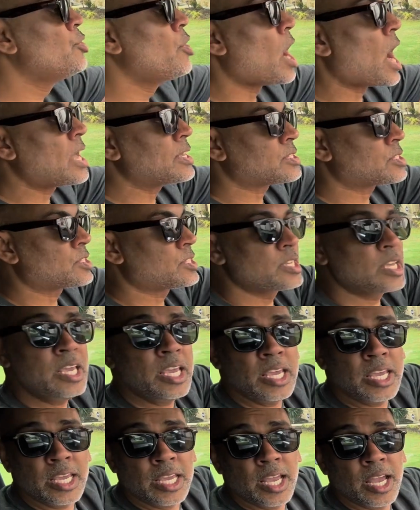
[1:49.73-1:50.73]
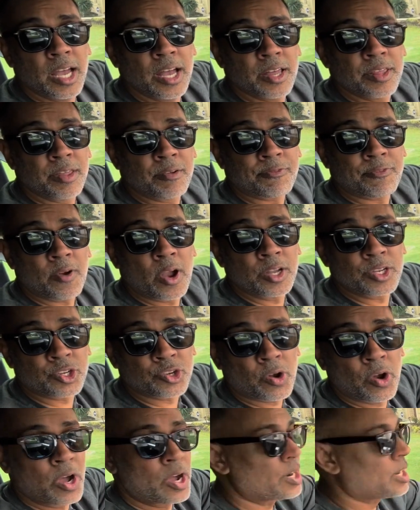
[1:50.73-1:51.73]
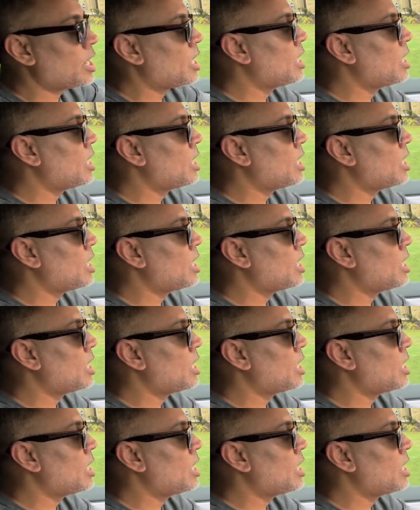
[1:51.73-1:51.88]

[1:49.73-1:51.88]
not see the front trunk